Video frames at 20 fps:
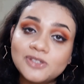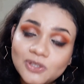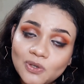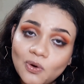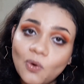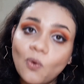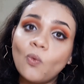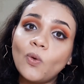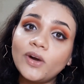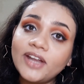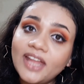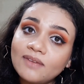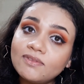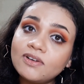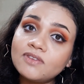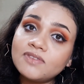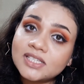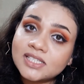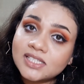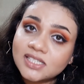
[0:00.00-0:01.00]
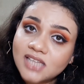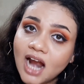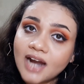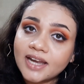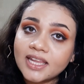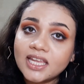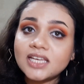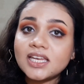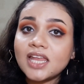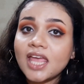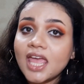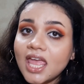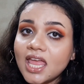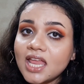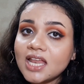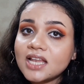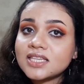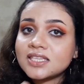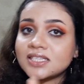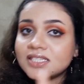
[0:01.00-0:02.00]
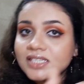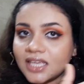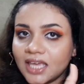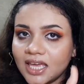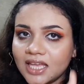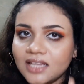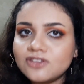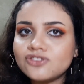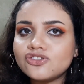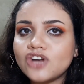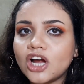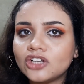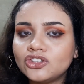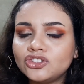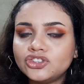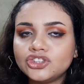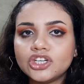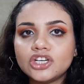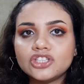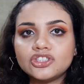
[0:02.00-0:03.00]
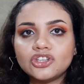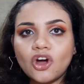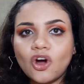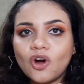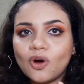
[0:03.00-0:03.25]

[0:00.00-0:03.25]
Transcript: so whatever we studied in skin structures